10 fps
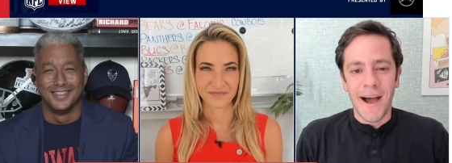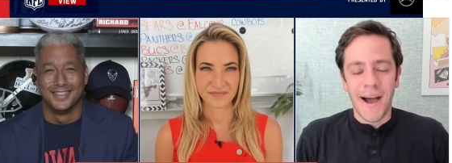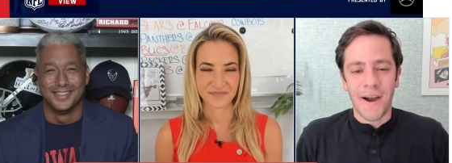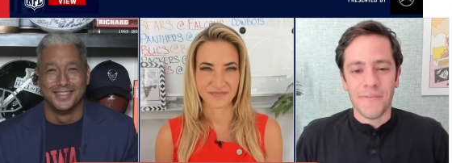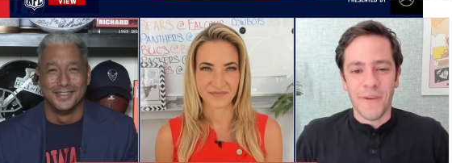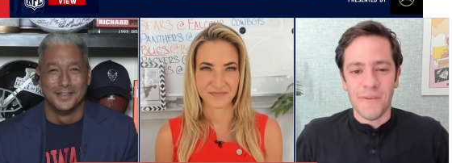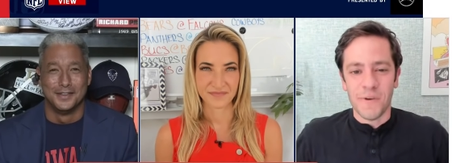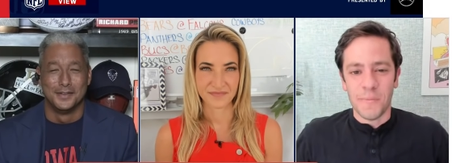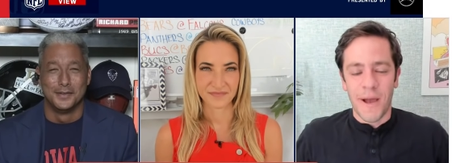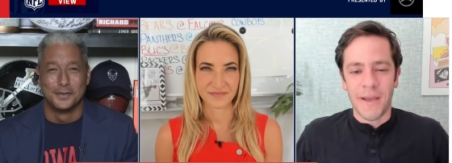Speaker 1: uh, are
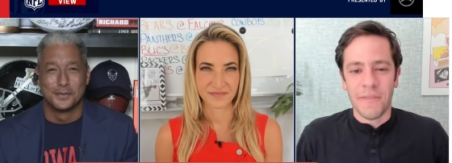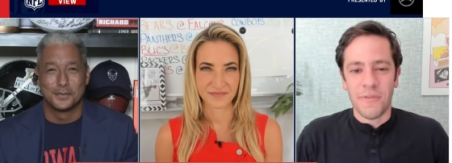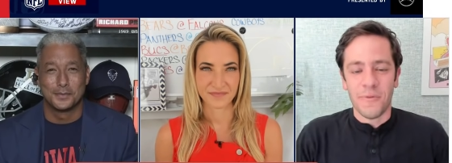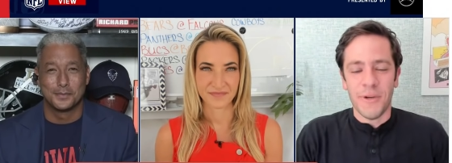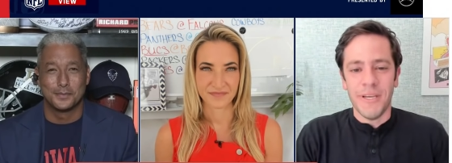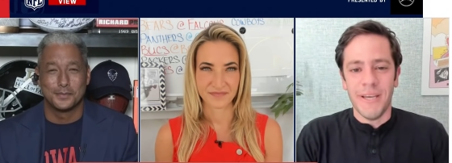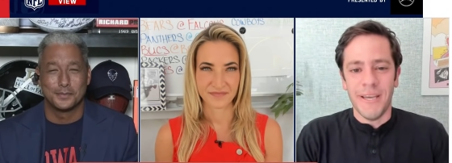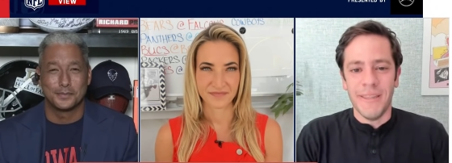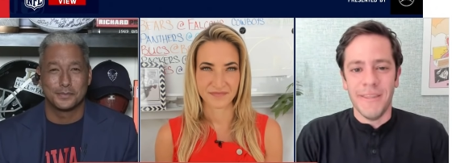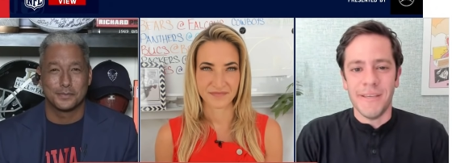favored by three
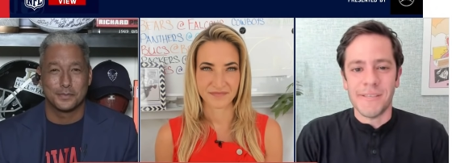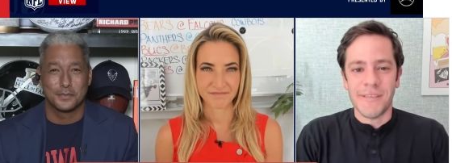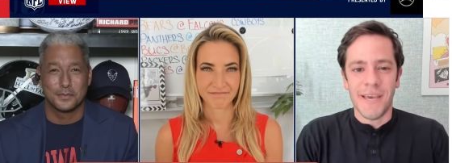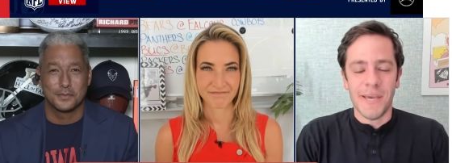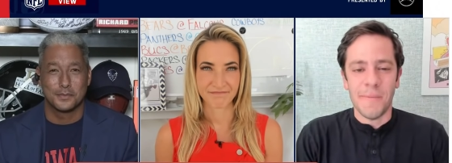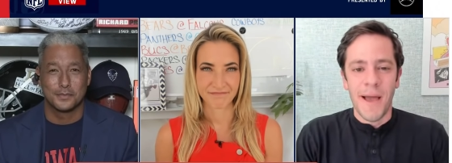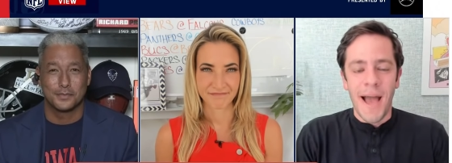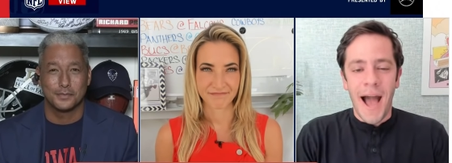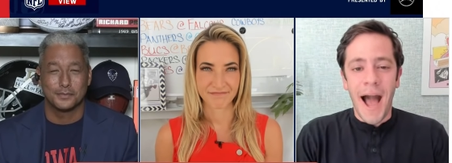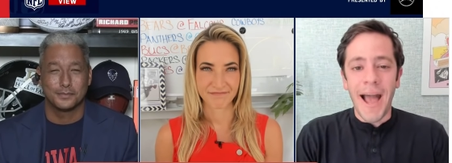in this game.
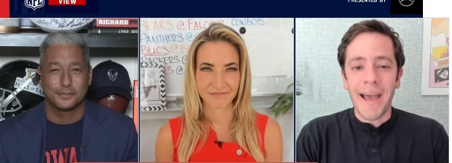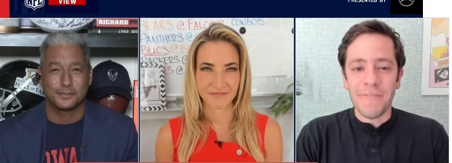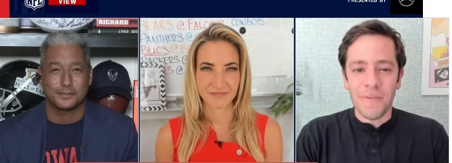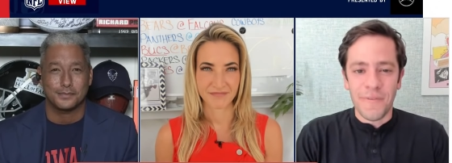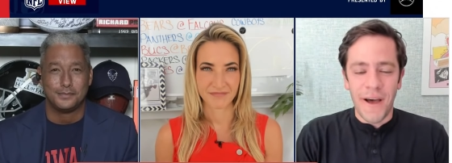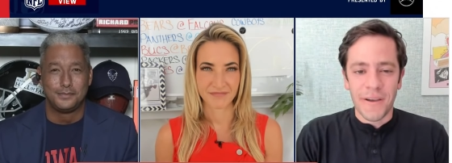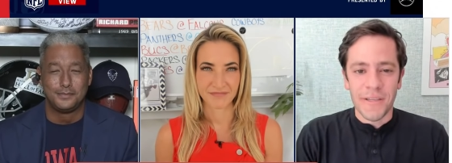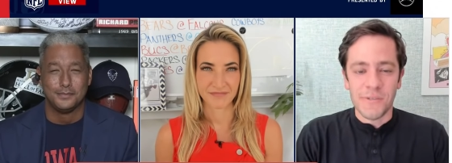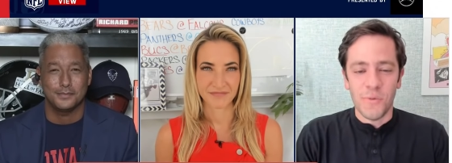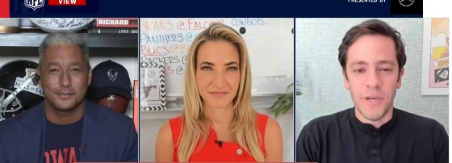I have the
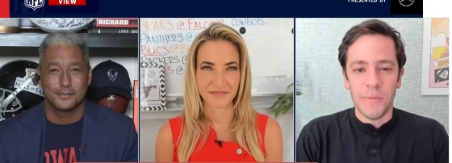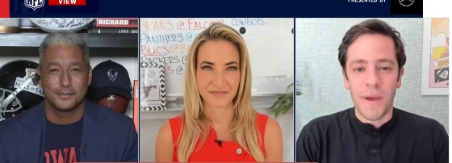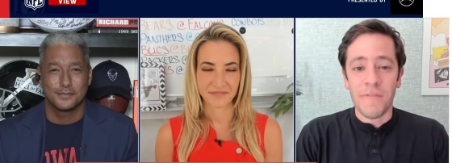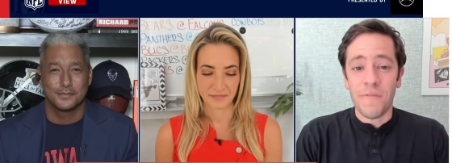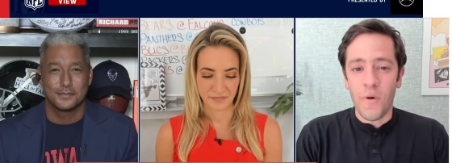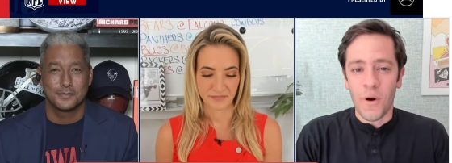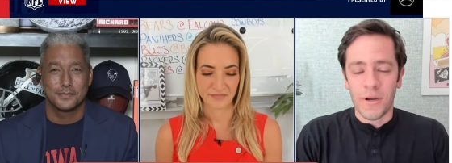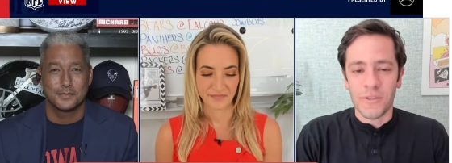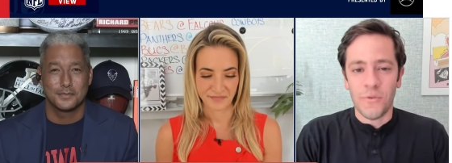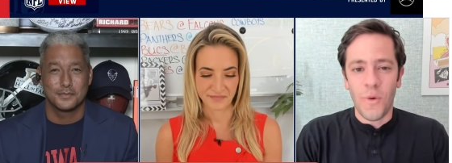Falcons winning by
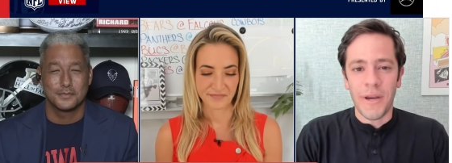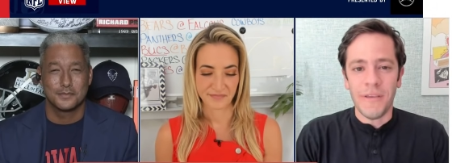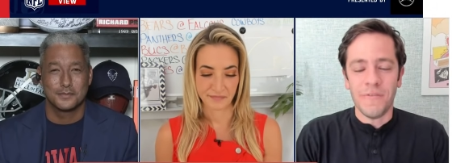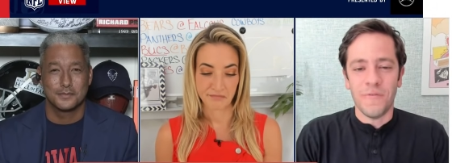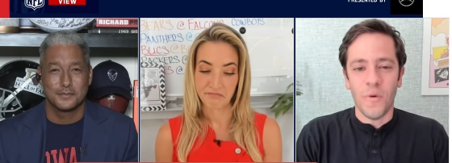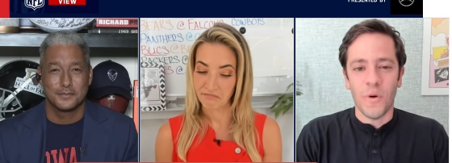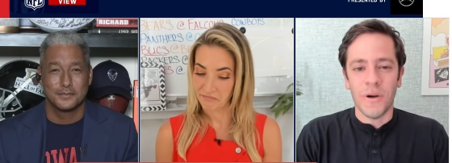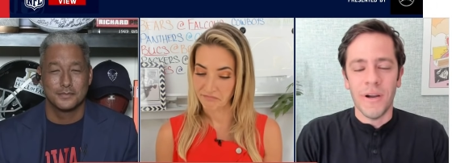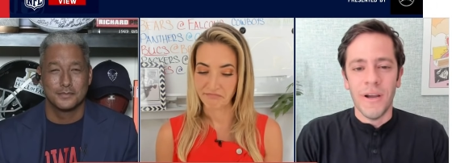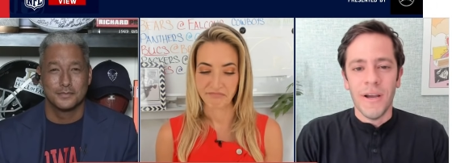four,
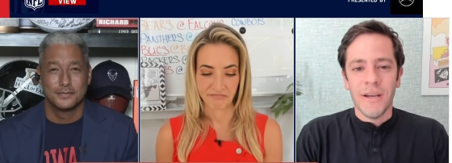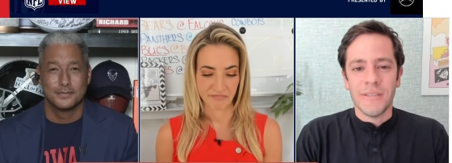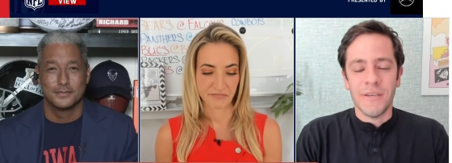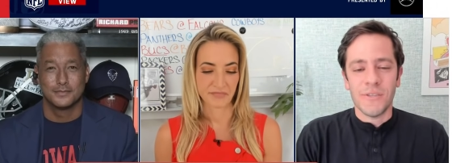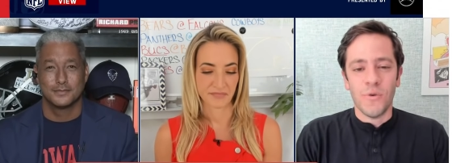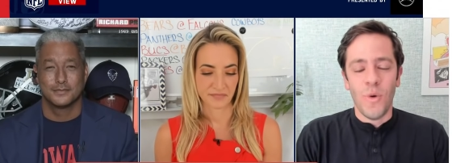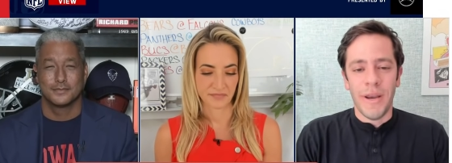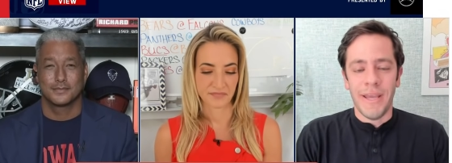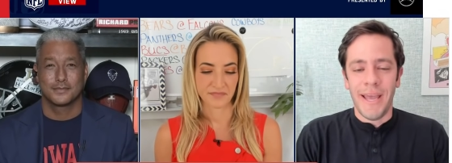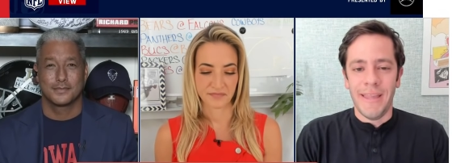24- to
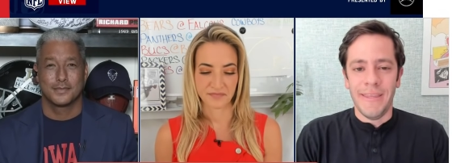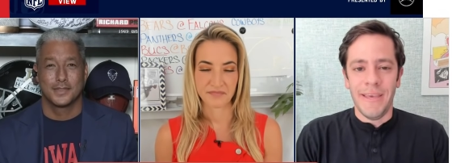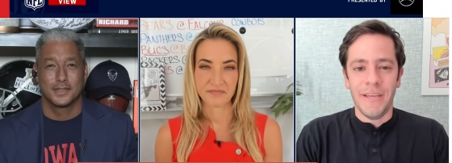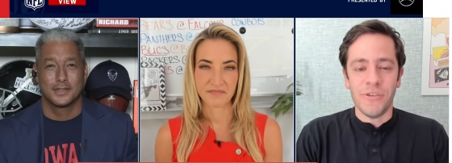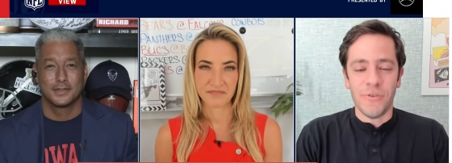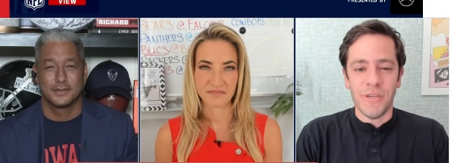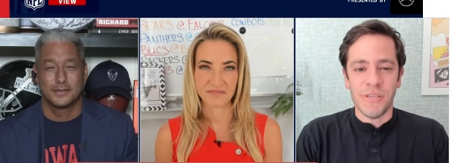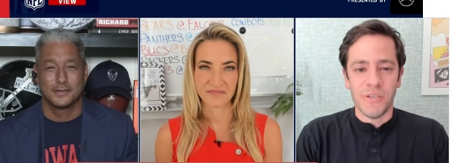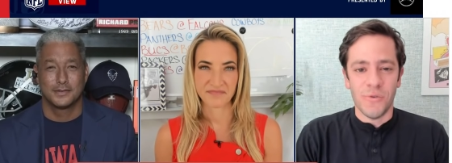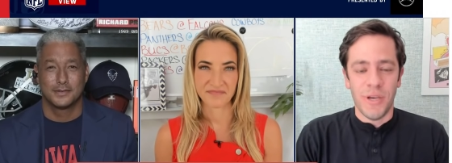20. And the injury
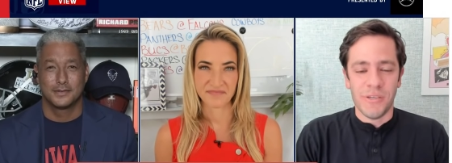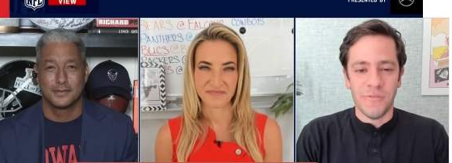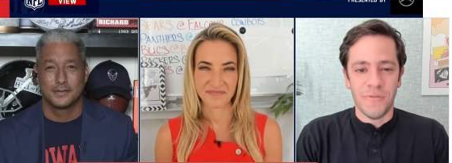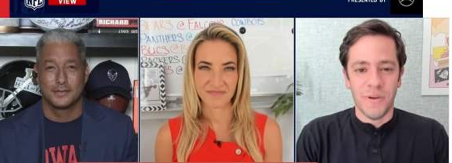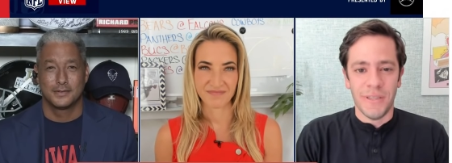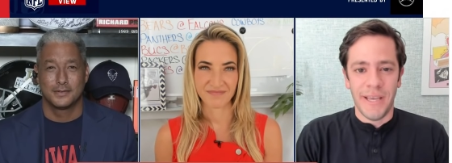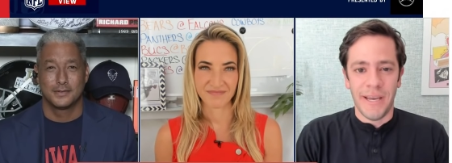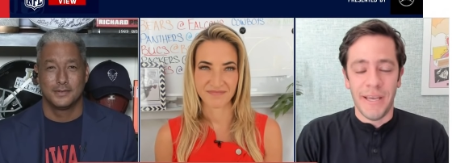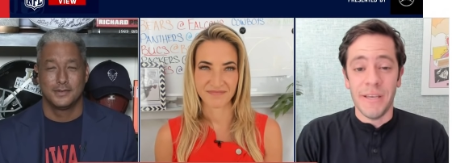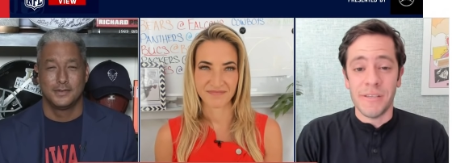situation for
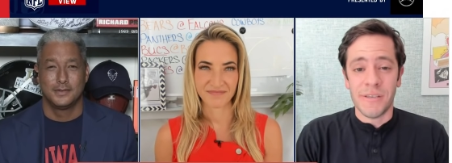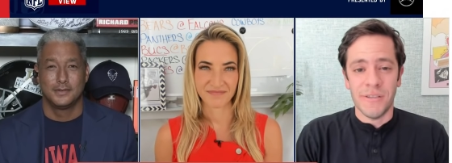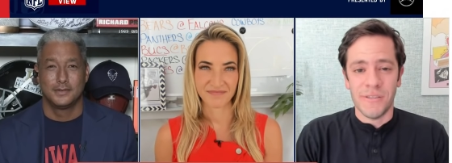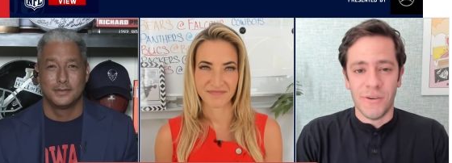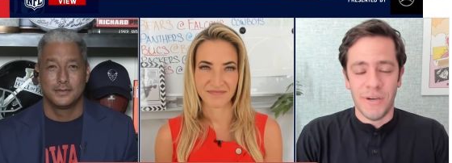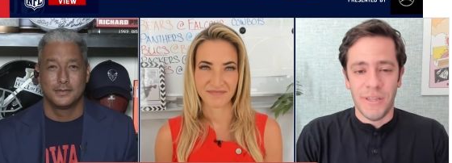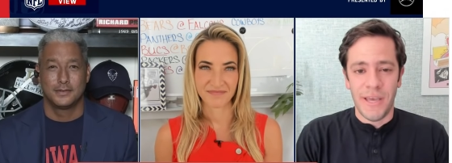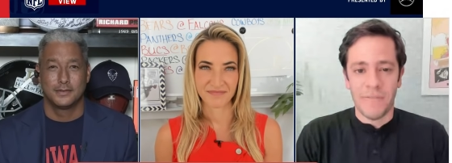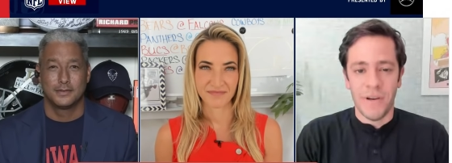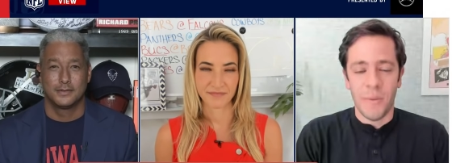Atlanta is
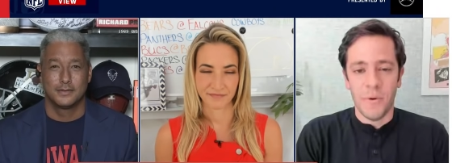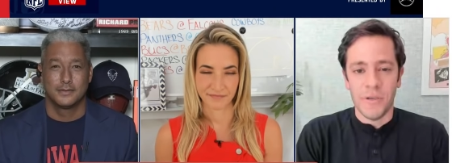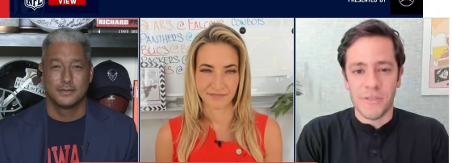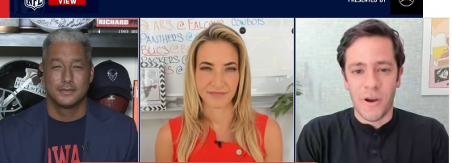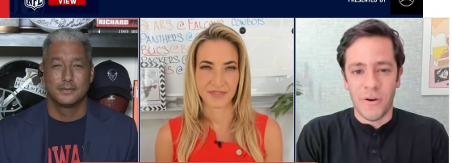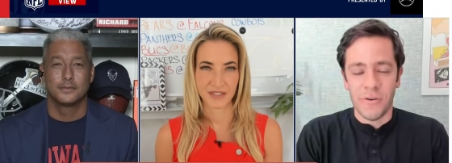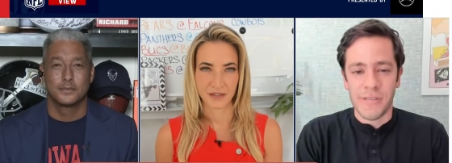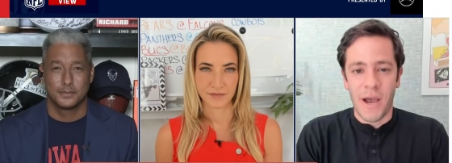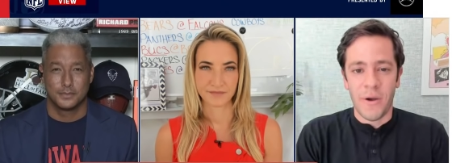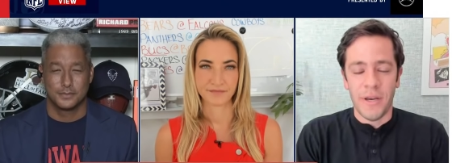concerning. They have a number of
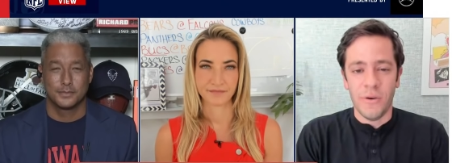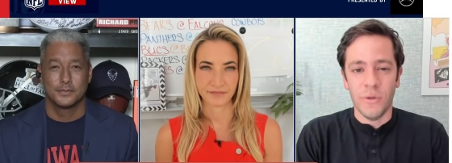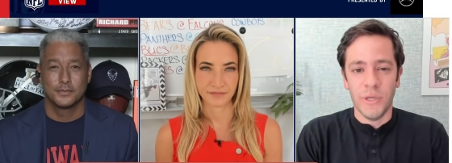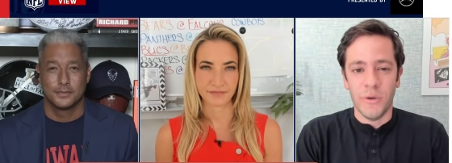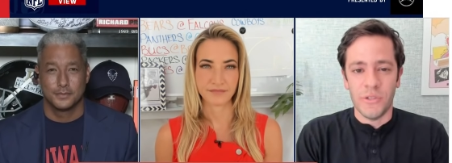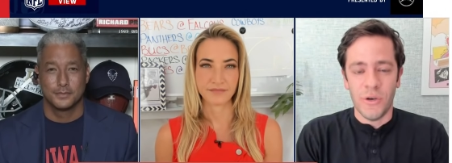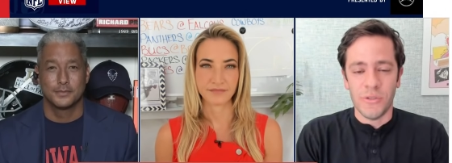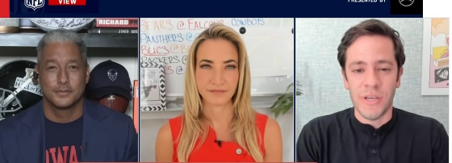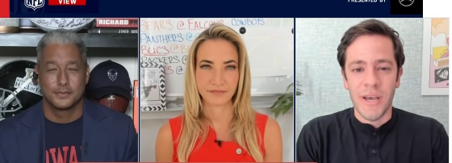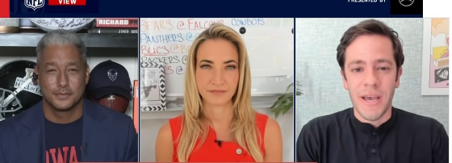starters out, and Julio
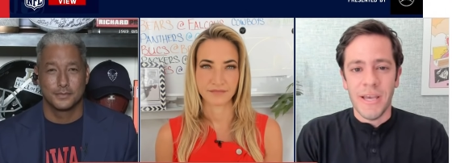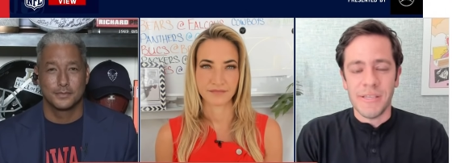Jones